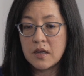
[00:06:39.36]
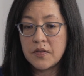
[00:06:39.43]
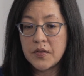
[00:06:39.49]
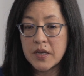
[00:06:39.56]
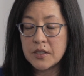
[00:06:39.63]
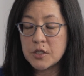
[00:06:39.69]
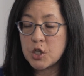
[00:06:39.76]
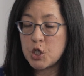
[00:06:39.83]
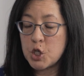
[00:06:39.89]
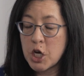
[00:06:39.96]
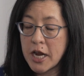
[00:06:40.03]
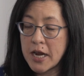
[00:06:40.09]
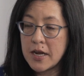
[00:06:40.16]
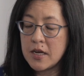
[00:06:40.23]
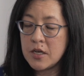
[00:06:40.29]
things to
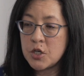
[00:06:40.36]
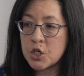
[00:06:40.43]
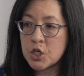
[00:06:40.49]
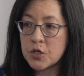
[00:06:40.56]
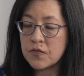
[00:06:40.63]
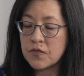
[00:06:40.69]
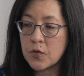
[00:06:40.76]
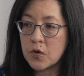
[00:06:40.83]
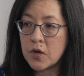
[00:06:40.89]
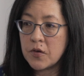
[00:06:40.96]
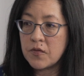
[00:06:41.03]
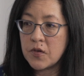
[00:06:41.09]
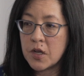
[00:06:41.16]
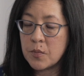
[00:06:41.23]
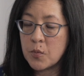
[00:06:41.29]
change
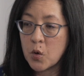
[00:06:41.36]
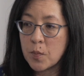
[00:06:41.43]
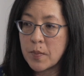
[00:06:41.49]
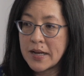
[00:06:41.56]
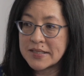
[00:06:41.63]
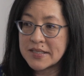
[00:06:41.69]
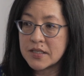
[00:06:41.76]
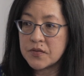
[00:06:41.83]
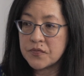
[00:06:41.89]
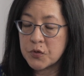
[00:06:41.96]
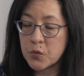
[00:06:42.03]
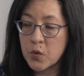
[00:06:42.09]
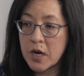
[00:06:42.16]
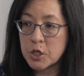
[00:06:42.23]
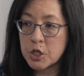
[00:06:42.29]
in a more positive
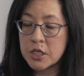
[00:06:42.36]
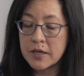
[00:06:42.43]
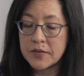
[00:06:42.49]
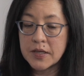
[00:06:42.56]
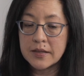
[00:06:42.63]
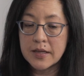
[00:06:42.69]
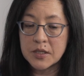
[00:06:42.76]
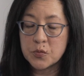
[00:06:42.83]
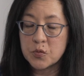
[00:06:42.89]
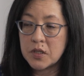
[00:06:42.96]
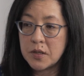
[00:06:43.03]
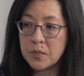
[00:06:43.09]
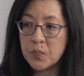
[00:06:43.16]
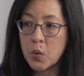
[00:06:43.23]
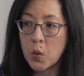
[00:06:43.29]
direction. I think that's
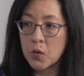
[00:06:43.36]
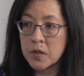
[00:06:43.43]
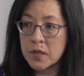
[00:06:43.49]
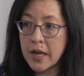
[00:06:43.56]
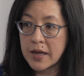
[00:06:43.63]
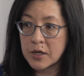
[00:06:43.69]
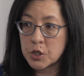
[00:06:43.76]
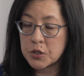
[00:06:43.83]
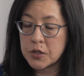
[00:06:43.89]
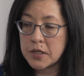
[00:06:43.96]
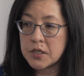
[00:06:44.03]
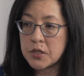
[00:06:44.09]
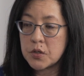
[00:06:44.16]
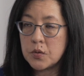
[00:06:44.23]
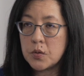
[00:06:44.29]
really important, actually,
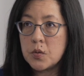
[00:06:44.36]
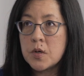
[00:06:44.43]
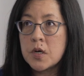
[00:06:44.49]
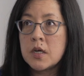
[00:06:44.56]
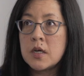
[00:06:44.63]
to